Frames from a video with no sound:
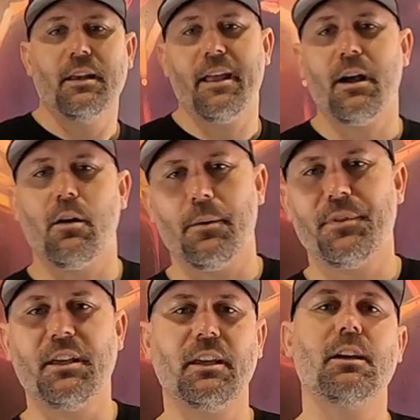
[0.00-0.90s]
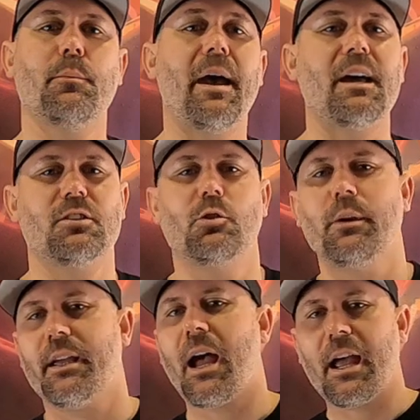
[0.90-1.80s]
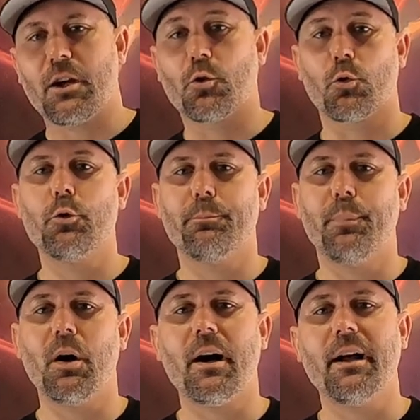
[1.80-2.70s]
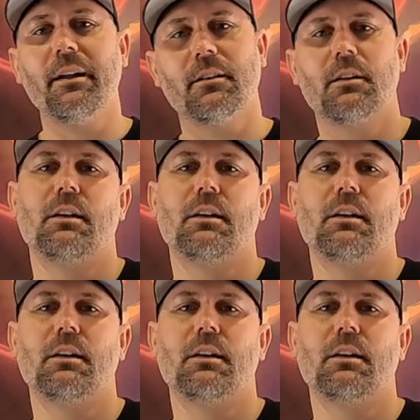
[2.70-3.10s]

Now, I'm thinking about doing a group buy.